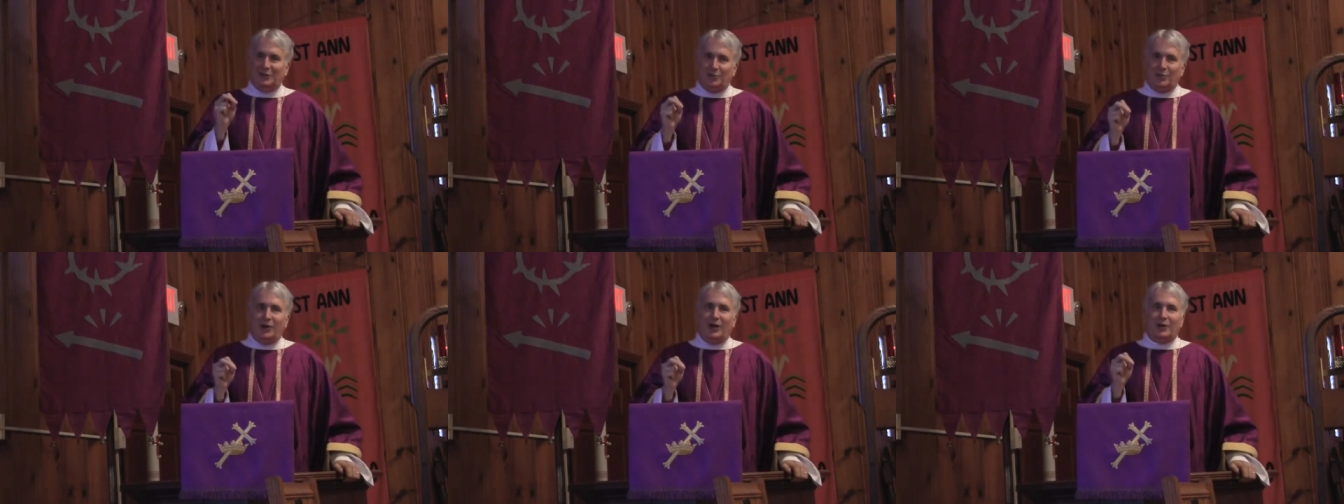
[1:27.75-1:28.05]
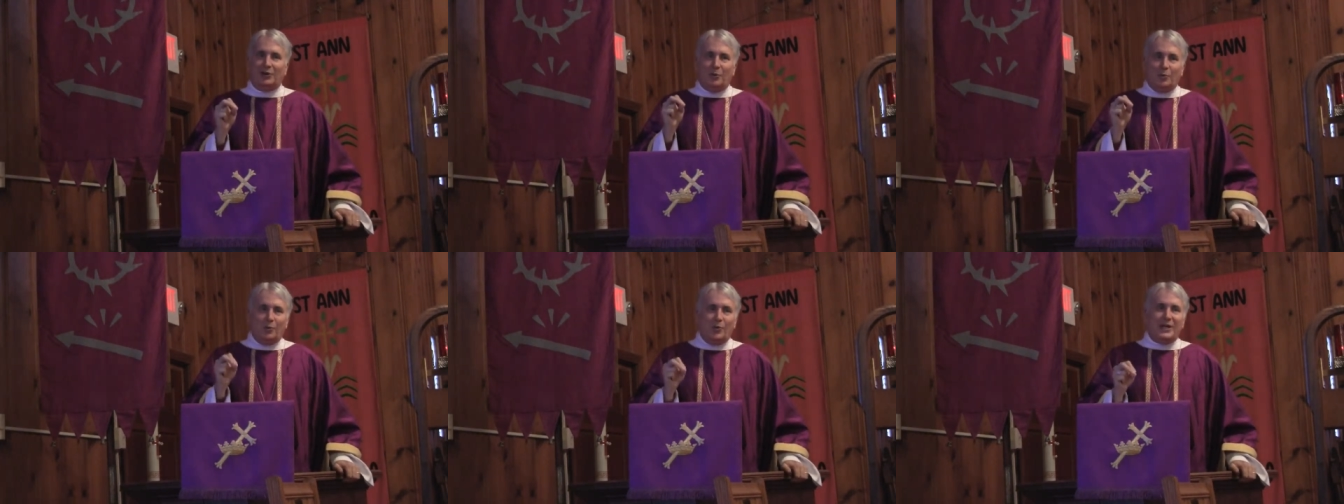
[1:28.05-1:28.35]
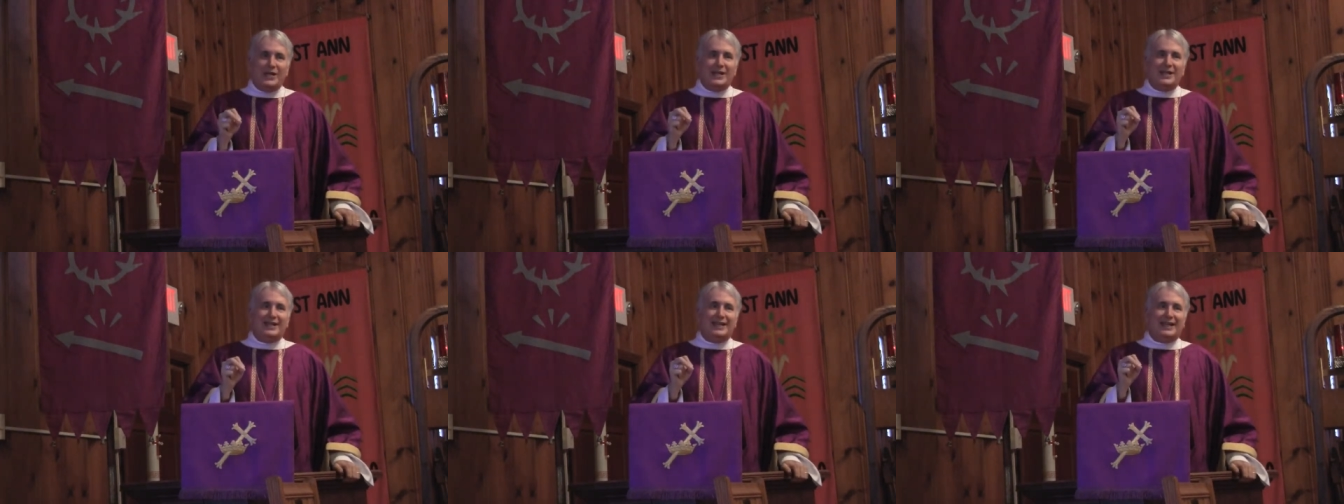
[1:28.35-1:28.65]
what
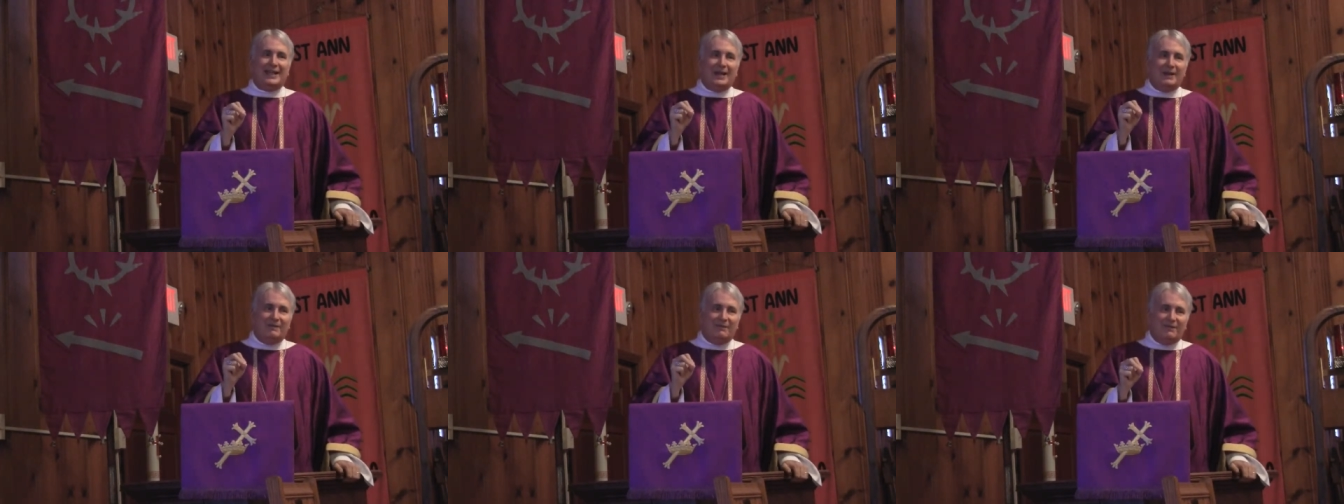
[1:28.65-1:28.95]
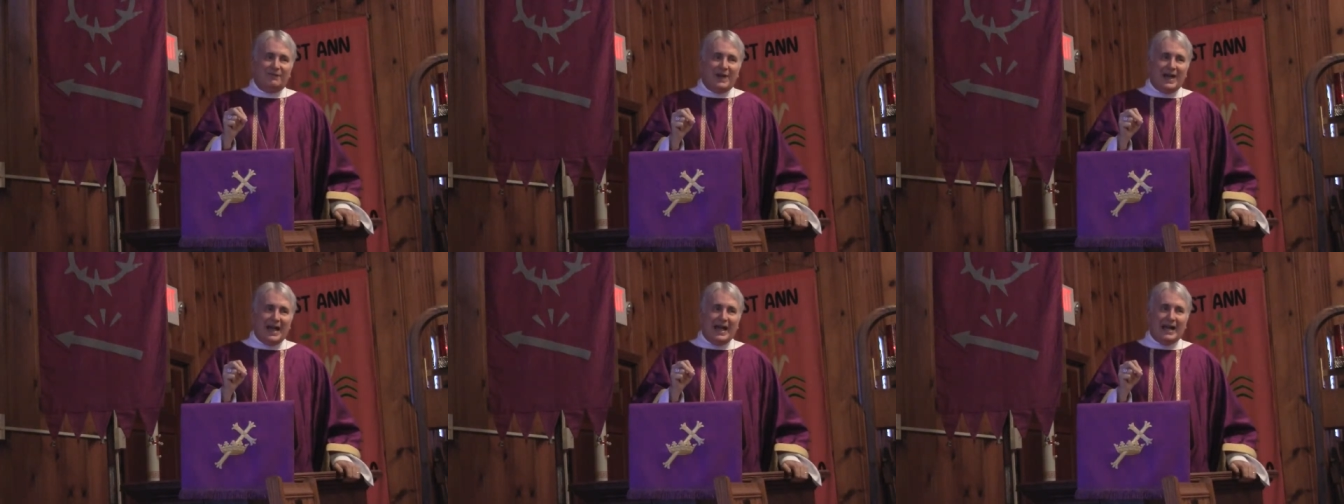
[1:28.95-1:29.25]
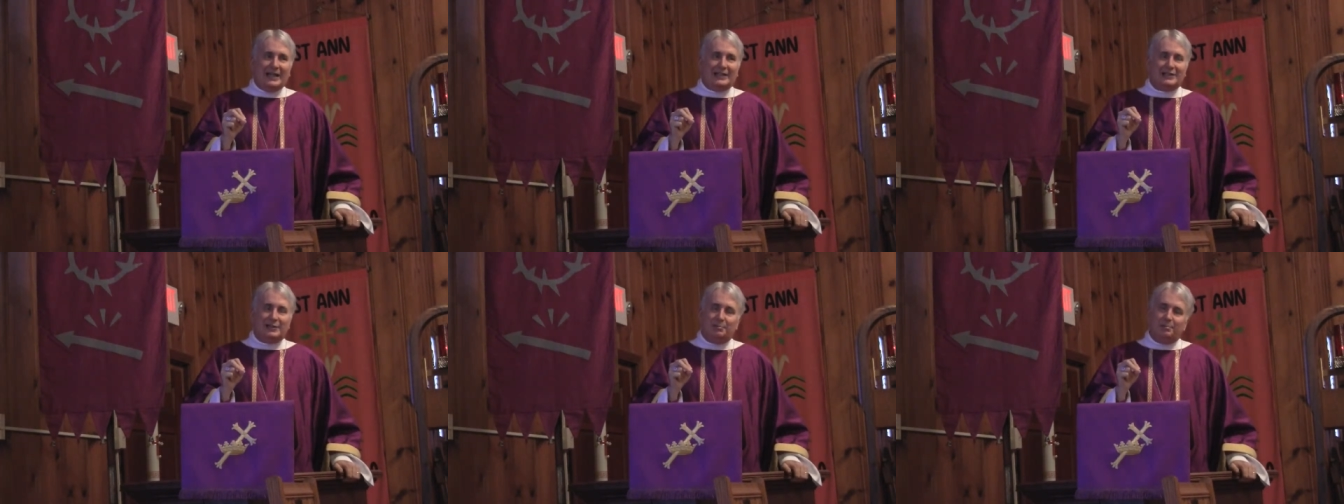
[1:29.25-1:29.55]
we in
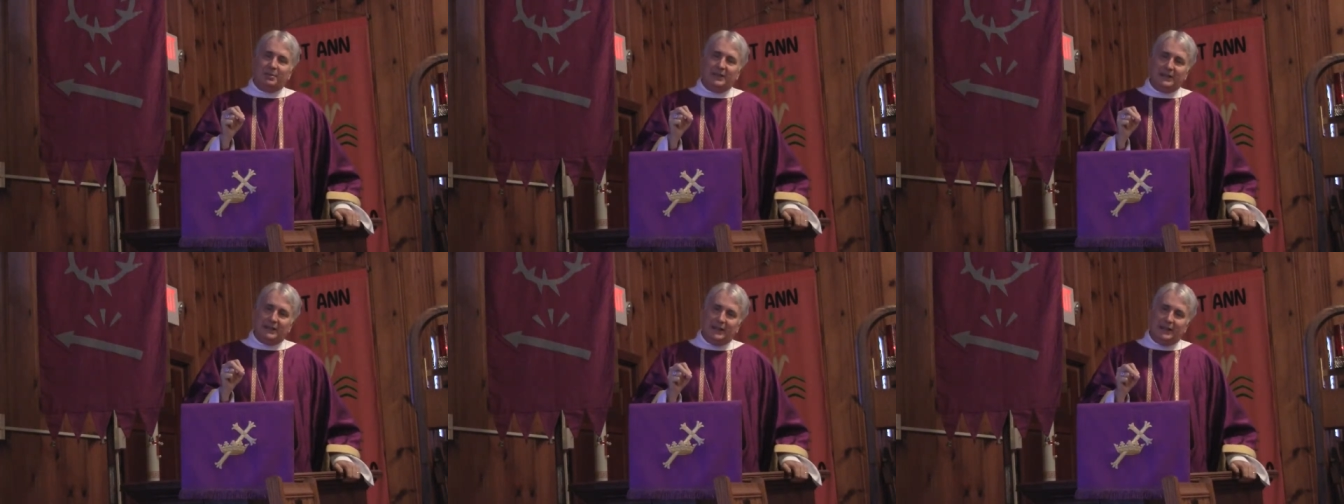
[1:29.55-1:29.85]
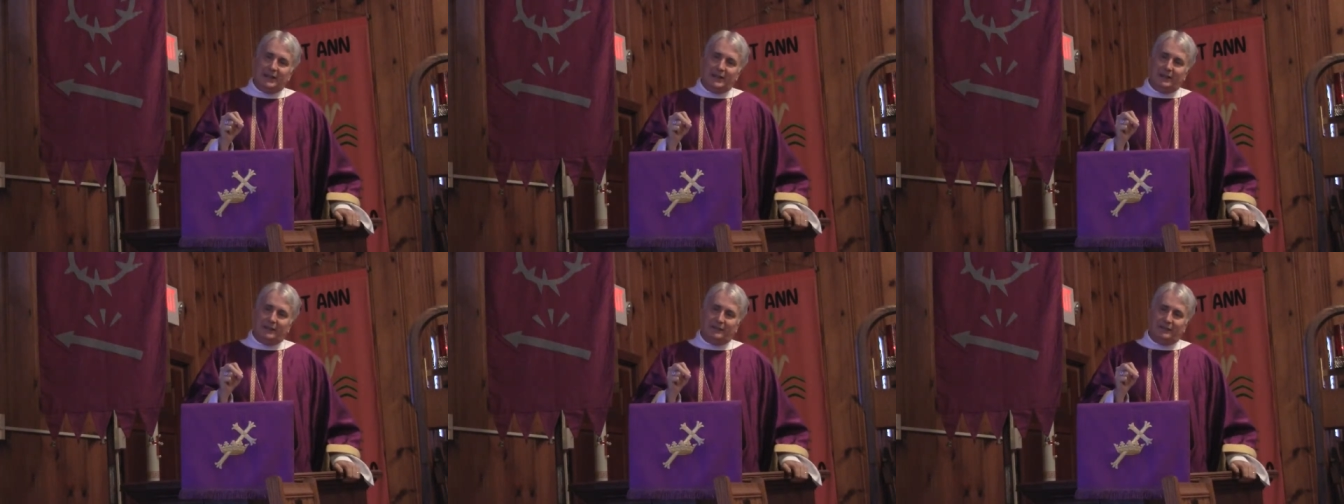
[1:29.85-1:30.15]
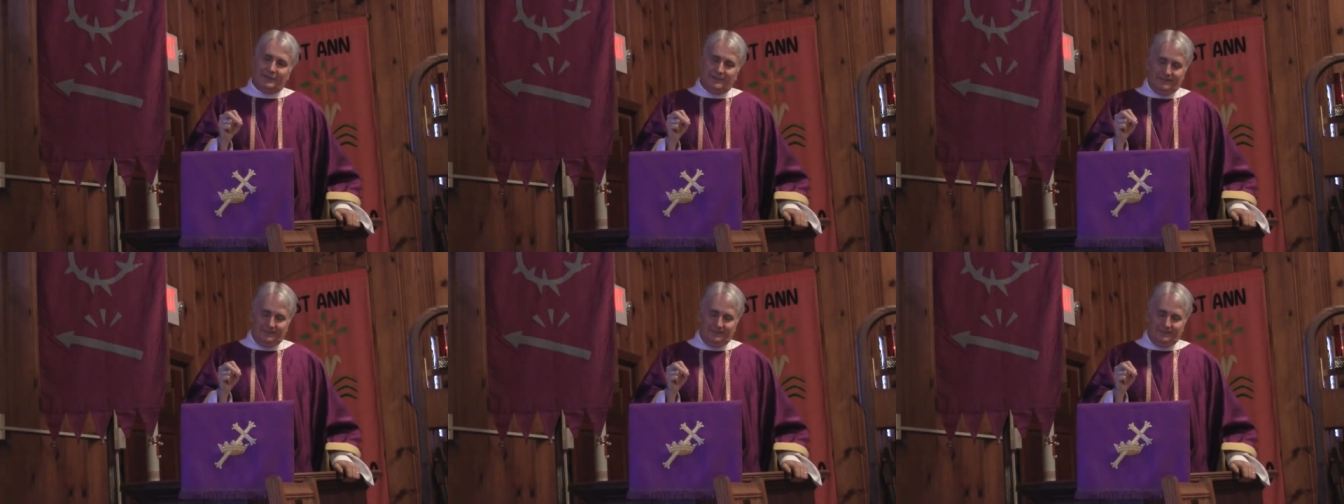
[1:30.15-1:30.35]
fact believe.